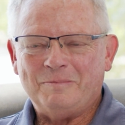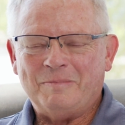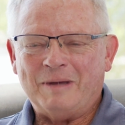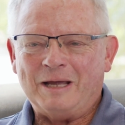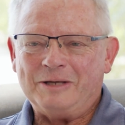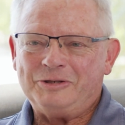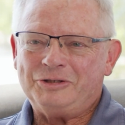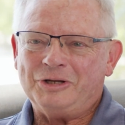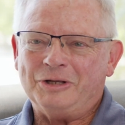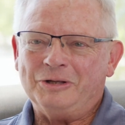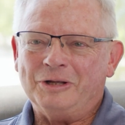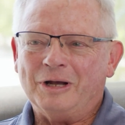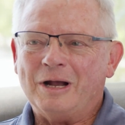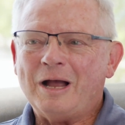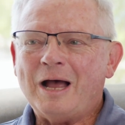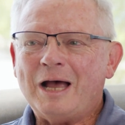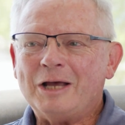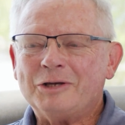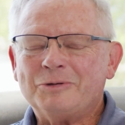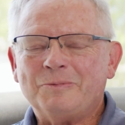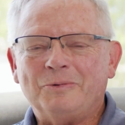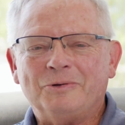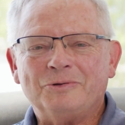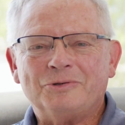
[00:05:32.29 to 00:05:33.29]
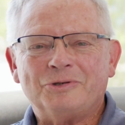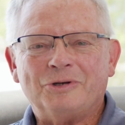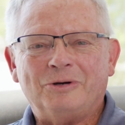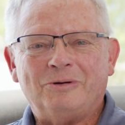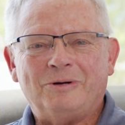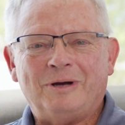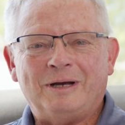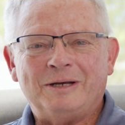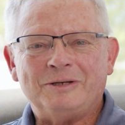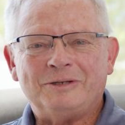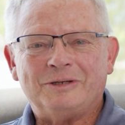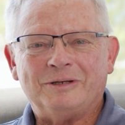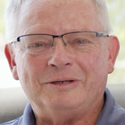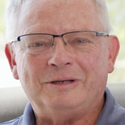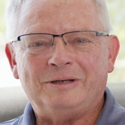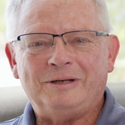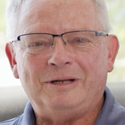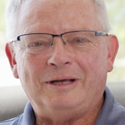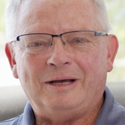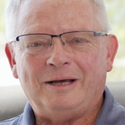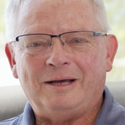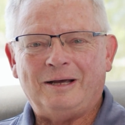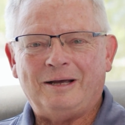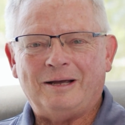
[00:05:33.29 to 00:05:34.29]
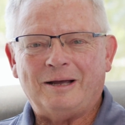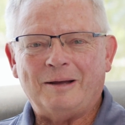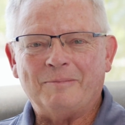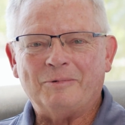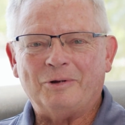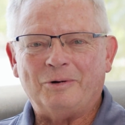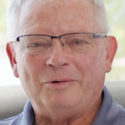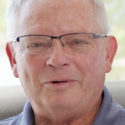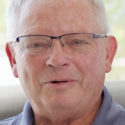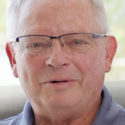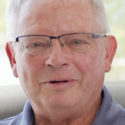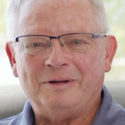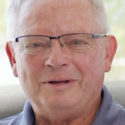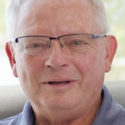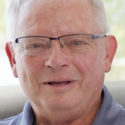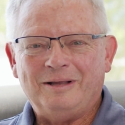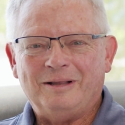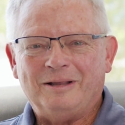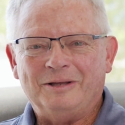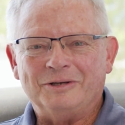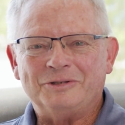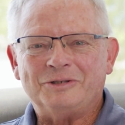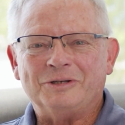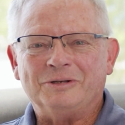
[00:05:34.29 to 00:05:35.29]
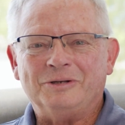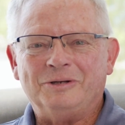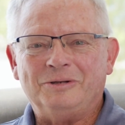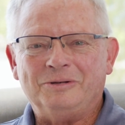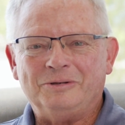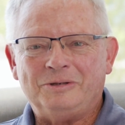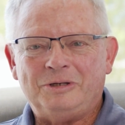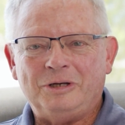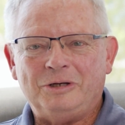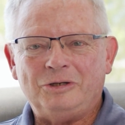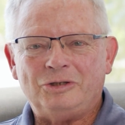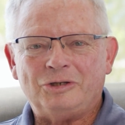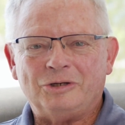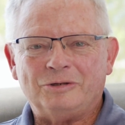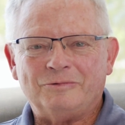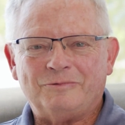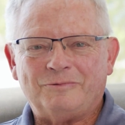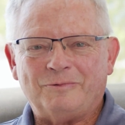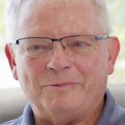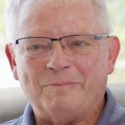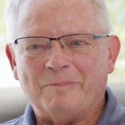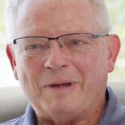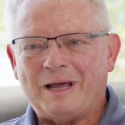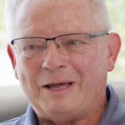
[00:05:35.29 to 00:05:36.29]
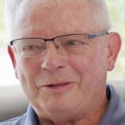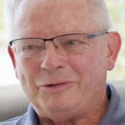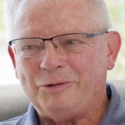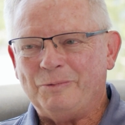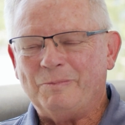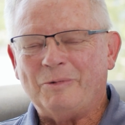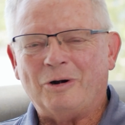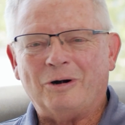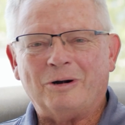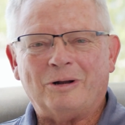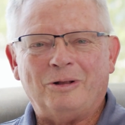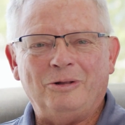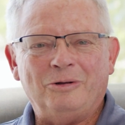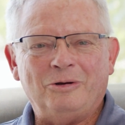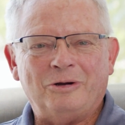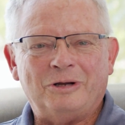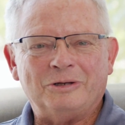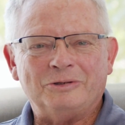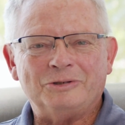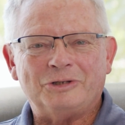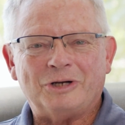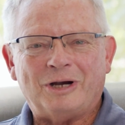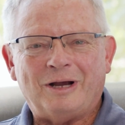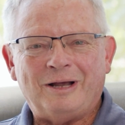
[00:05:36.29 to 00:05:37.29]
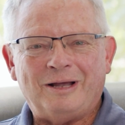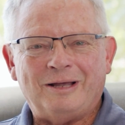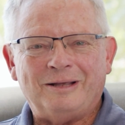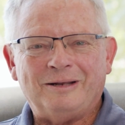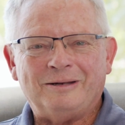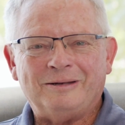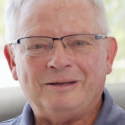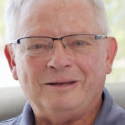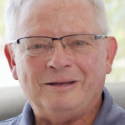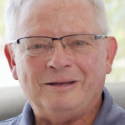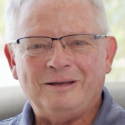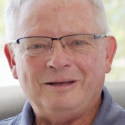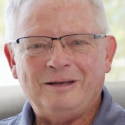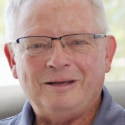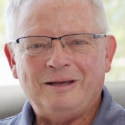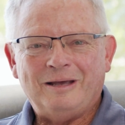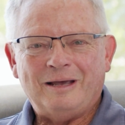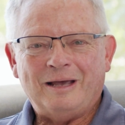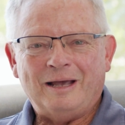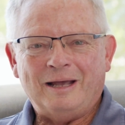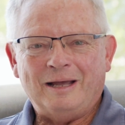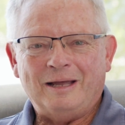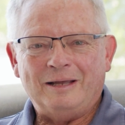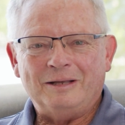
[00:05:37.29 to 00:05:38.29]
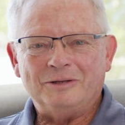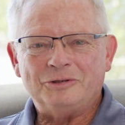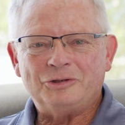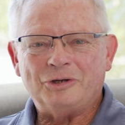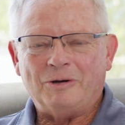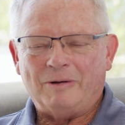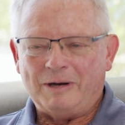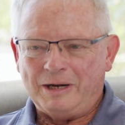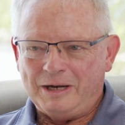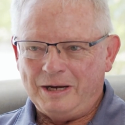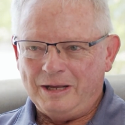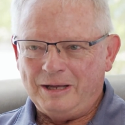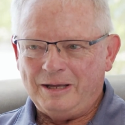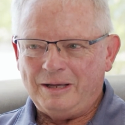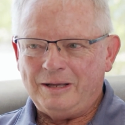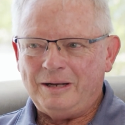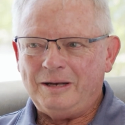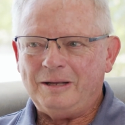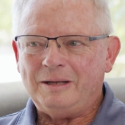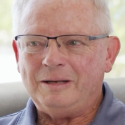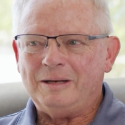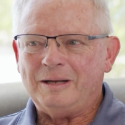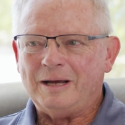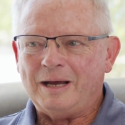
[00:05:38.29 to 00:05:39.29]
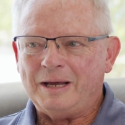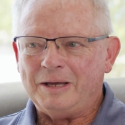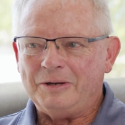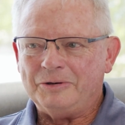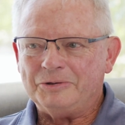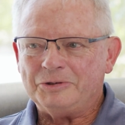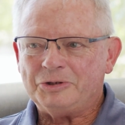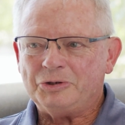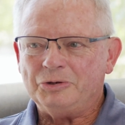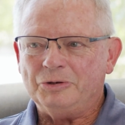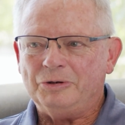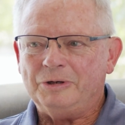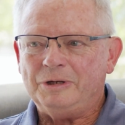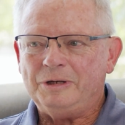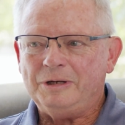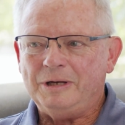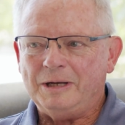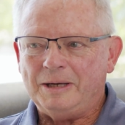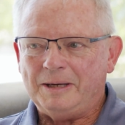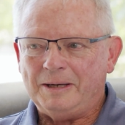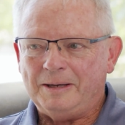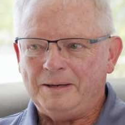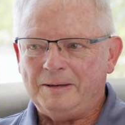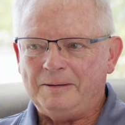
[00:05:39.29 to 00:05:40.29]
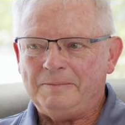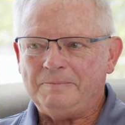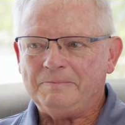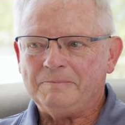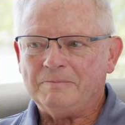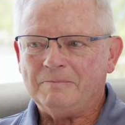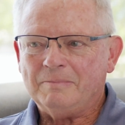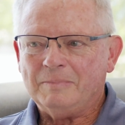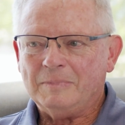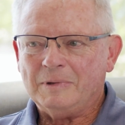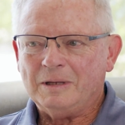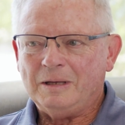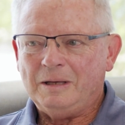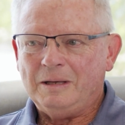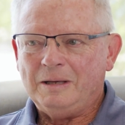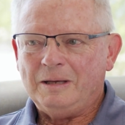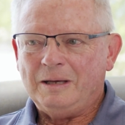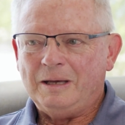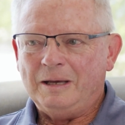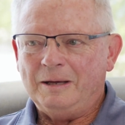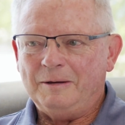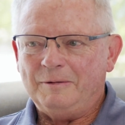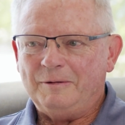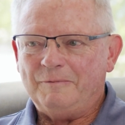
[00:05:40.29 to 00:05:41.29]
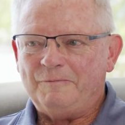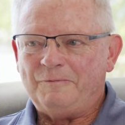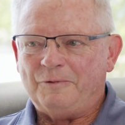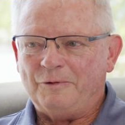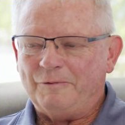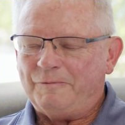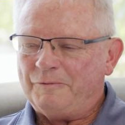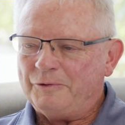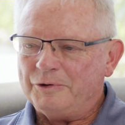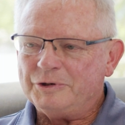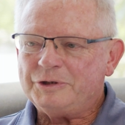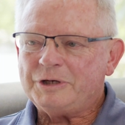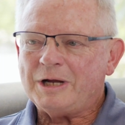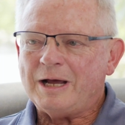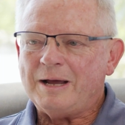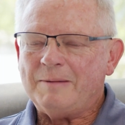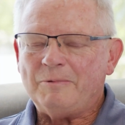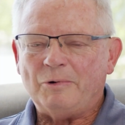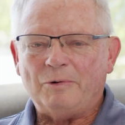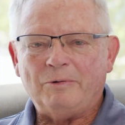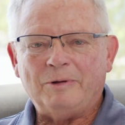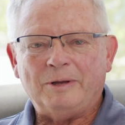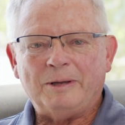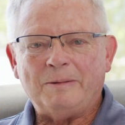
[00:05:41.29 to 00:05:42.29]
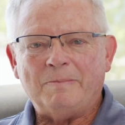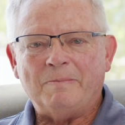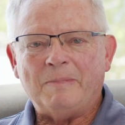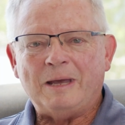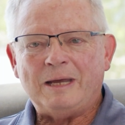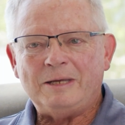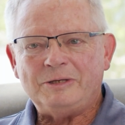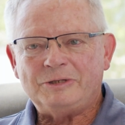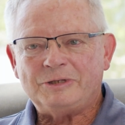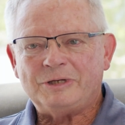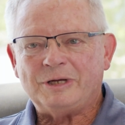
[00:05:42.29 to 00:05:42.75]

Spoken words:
Matt said the gospel, so I said, I'm going to listen to teachings from Matthew, Mark, Luke, and John, and so I did, and I understood for the first time, it really made